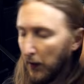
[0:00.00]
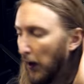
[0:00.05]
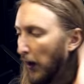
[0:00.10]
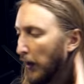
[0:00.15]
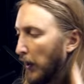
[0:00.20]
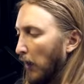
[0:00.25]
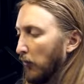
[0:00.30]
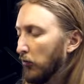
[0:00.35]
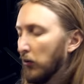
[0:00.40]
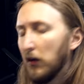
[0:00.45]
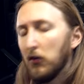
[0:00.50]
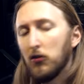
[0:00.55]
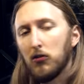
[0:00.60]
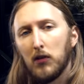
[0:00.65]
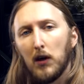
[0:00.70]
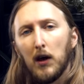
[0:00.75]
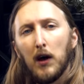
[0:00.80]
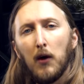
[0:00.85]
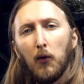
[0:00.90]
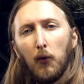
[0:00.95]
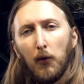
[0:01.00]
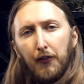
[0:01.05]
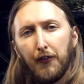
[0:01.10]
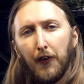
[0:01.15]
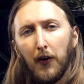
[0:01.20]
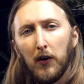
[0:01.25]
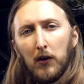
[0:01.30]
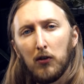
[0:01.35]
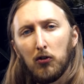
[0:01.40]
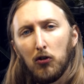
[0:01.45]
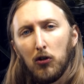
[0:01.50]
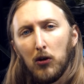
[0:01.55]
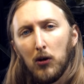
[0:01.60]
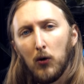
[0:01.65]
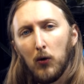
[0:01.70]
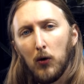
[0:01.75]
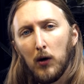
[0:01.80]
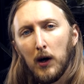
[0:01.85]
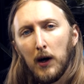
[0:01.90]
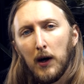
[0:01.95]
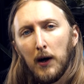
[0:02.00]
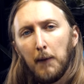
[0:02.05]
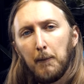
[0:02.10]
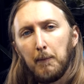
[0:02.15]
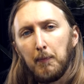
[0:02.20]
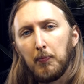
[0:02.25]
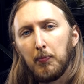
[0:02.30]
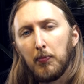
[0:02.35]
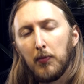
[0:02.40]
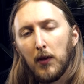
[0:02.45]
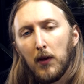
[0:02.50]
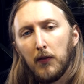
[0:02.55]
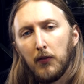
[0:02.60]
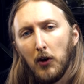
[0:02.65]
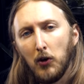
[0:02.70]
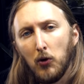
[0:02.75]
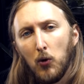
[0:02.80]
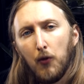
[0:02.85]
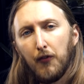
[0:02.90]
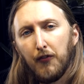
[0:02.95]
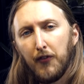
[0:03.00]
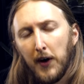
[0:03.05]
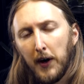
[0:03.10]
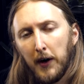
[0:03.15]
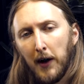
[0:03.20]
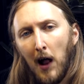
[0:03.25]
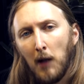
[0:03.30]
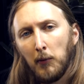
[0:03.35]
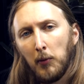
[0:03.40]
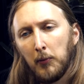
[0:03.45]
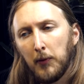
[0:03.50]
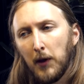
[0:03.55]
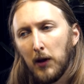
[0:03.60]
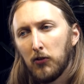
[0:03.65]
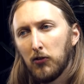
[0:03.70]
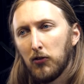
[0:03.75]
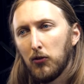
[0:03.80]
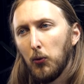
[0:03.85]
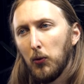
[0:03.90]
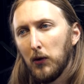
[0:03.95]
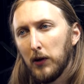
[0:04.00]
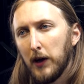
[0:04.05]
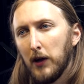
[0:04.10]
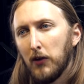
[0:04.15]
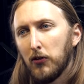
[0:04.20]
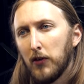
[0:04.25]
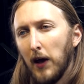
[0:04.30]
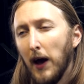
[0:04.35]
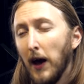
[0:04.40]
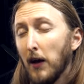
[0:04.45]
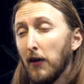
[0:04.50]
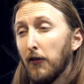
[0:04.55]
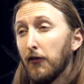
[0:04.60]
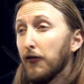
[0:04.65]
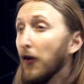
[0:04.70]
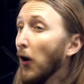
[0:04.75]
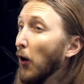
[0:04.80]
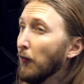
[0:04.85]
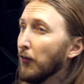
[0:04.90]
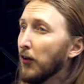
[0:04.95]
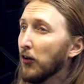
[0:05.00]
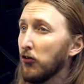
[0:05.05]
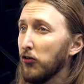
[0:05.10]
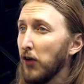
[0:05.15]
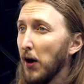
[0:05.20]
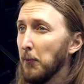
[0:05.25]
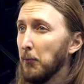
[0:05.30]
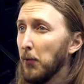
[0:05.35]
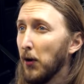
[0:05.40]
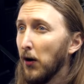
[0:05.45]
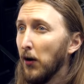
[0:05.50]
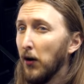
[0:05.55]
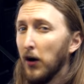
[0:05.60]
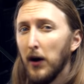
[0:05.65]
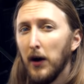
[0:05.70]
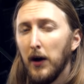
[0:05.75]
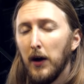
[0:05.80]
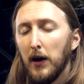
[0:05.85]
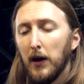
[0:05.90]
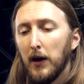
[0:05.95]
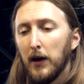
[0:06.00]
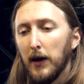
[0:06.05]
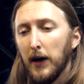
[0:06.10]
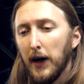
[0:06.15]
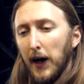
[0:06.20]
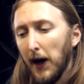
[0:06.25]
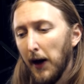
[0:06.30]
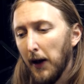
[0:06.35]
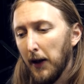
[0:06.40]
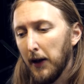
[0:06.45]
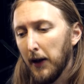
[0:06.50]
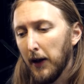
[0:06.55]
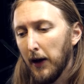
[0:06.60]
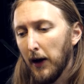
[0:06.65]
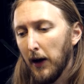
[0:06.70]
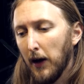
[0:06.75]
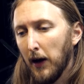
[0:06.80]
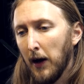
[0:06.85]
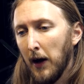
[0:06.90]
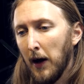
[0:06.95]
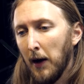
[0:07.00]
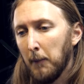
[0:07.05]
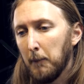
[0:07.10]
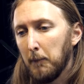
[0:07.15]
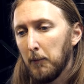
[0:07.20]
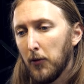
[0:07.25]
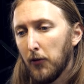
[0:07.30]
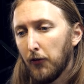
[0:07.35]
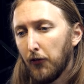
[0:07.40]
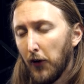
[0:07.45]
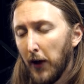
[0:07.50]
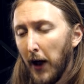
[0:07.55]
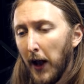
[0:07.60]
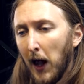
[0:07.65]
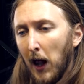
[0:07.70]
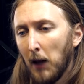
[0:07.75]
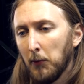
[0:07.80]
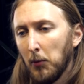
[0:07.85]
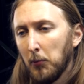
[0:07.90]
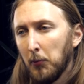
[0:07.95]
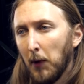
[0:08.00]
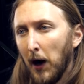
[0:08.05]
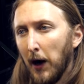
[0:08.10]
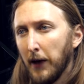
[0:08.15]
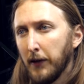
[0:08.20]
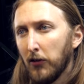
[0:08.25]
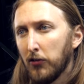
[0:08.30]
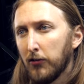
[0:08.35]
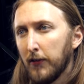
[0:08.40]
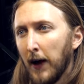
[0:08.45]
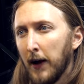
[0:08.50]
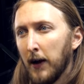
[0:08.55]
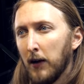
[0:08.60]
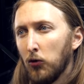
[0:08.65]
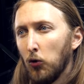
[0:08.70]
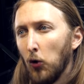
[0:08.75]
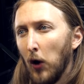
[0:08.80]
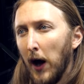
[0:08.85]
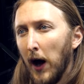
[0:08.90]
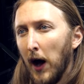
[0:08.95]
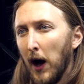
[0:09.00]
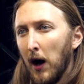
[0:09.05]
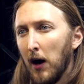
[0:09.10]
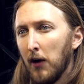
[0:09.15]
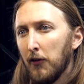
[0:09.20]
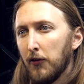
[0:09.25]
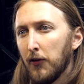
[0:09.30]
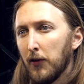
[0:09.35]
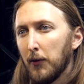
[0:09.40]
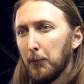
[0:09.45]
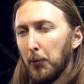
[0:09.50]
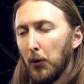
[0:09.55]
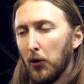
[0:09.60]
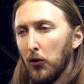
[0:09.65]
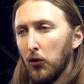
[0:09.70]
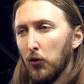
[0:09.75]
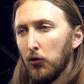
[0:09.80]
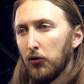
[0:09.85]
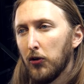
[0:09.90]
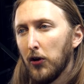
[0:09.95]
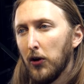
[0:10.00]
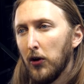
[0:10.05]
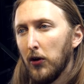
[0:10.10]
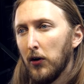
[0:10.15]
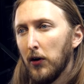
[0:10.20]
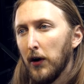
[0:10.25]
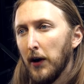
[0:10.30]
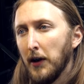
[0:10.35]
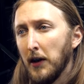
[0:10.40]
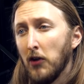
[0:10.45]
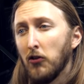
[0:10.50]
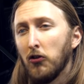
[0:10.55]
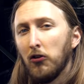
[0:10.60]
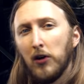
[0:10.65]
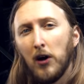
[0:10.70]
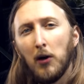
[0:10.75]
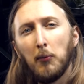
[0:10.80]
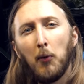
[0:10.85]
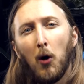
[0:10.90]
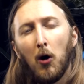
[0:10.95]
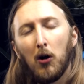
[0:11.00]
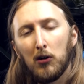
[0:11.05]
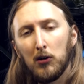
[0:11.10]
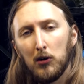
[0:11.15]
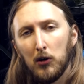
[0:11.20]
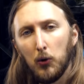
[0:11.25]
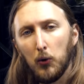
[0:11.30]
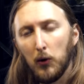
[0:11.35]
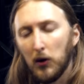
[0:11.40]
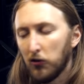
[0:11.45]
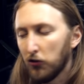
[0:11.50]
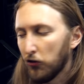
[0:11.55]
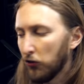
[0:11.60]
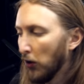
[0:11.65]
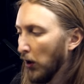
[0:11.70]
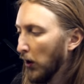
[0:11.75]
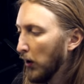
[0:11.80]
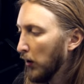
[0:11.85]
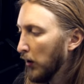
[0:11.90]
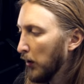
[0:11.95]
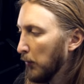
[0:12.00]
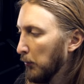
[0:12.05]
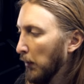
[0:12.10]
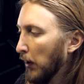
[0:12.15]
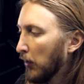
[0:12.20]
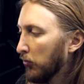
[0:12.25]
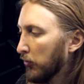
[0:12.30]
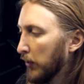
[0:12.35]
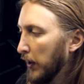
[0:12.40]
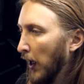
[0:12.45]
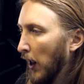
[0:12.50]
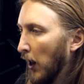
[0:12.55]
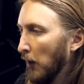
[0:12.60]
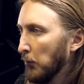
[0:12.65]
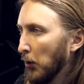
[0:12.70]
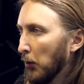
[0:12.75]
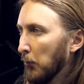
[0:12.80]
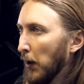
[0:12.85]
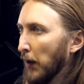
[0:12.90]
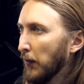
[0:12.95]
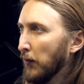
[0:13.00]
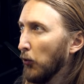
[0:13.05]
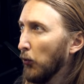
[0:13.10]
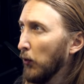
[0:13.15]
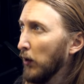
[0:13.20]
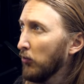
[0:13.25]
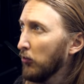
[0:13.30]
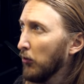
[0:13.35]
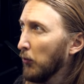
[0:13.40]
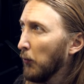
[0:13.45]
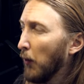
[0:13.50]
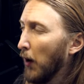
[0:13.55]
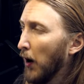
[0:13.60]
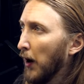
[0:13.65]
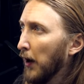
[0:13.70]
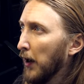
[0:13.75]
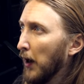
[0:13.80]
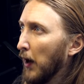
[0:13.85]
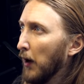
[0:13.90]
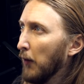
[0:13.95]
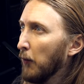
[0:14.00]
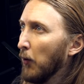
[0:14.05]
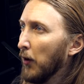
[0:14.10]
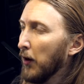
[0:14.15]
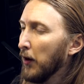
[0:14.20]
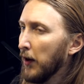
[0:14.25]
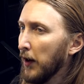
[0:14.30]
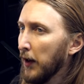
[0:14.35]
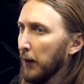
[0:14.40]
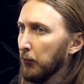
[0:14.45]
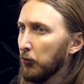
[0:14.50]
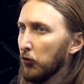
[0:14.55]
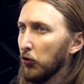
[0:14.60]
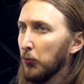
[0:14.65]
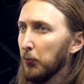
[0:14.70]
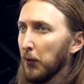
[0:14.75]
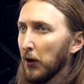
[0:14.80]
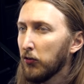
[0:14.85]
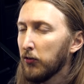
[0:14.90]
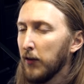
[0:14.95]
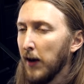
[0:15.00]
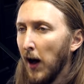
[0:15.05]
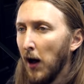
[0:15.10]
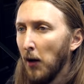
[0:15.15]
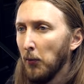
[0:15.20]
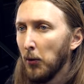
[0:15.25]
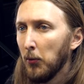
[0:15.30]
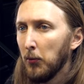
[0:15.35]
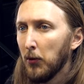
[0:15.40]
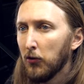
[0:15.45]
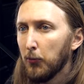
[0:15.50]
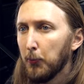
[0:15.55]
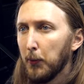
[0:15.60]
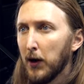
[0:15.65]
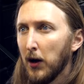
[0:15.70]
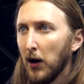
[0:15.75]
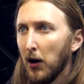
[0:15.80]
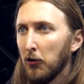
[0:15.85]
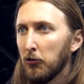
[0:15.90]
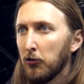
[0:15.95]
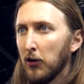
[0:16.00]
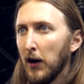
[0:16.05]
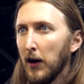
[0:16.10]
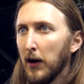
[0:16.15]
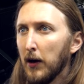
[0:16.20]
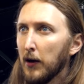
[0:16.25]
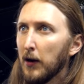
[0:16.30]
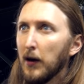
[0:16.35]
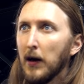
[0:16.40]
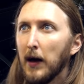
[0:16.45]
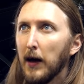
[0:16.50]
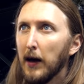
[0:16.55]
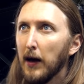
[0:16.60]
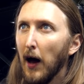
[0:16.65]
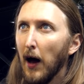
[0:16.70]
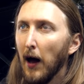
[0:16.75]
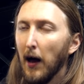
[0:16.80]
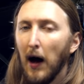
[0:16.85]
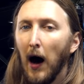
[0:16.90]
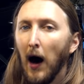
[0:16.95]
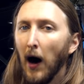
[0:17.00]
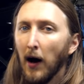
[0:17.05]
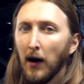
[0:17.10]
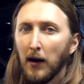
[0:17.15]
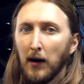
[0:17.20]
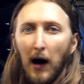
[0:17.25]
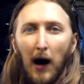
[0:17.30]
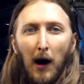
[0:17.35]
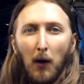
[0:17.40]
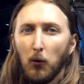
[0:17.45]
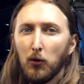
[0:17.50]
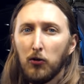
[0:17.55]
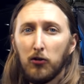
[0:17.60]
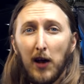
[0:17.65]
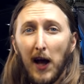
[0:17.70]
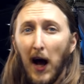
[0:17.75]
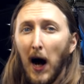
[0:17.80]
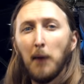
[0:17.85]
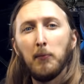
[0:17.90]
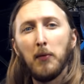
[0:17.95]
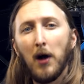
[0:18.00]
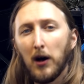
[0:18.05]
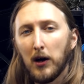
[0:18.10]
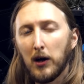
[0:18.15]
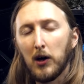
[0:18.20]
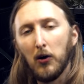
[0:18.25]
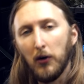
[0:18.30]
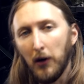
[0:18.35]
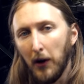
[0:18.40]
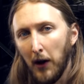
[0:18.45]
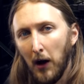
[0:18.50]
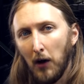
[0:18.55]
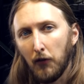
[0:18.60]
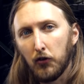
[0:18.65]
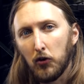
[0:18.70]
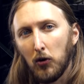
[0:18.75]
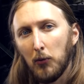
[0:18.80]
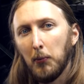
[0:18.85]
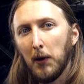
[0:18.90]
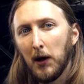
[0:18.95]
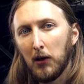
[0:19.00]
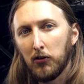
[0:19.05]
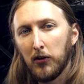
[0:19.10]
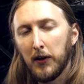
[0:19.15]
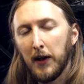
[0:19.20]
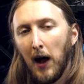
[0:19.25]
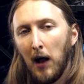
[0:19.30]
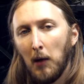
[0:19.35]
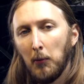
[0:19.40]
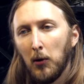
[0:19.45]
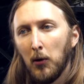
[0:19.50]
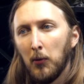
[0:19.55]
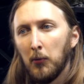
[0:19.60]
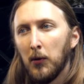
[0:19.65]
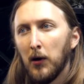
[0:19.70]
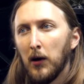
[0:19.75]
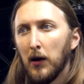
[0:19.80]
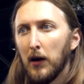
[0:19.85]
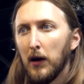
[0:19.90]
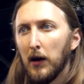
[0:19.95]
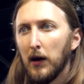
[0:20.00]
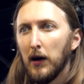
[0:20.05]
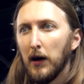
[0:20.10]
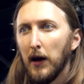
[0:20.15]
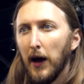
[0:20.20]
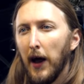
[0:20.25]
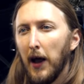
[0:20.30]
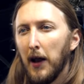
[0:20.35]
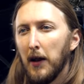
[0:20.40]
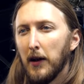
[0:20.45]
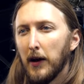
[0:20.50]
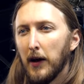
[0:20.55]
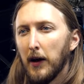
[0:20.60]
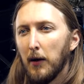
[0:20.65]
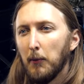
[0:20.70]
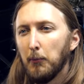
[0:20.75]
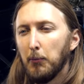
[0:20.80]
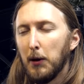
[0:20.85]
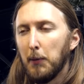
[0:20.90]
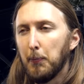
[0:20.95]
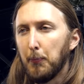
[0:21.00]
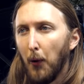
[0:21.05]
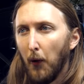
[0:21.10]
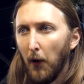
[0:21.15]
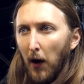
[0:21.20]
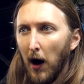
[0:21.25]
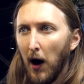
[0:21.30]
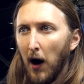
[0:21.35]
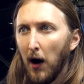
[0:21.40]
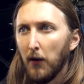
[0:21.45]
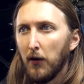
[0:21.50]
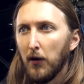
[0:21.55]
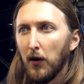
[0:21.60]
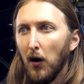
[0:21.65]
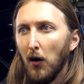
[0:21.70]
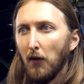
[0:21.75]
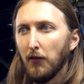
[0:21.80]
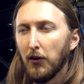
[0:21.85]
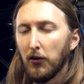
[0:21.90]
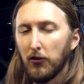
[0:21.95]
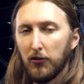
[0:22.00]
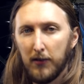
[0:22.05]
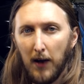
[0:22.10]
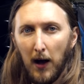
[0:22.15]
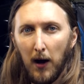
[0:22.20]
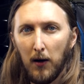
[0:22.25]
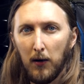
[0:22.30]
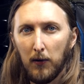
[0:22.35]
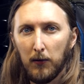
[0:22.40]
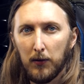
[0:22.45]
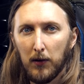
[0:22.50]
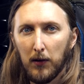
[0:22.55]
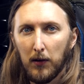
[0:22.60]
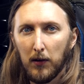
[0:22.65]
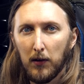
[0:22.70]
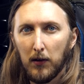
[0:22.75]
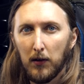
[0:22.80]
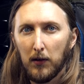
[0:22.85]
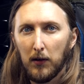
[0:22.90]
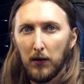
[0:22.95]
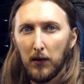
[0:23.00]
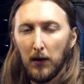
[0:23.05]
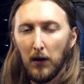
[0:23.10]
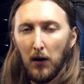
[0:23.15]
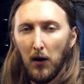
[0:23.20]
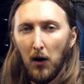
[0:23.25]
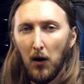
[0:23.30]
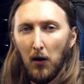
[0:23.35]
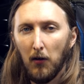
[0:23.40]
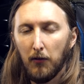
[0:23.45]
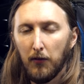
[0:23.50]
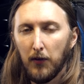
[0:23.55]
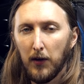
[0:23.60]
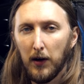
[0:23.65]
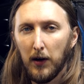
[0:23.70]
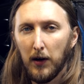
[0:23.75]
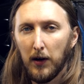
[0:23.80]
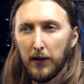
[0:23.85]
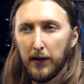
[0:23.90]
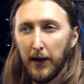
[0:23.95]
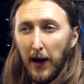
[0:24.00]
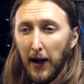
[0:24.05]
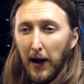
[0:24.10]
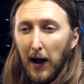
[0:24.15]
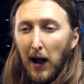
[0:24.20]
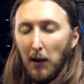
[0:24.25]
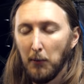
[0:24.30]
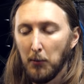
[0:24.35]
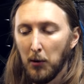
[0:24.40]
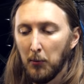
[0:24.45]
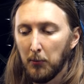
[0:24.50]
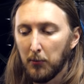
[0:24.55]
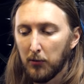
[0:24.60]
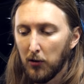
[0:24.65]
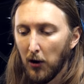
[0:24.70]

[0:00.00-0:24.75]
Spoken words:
I guess he's referring to the new Feared album that's released 8th of December. And for that album, I decided to have producer and engineer Mark Lewis mix the album. And the reason why I wanted him to mix the album is because I would say I'm not good enough to mix an album and be proud of the sound of that album.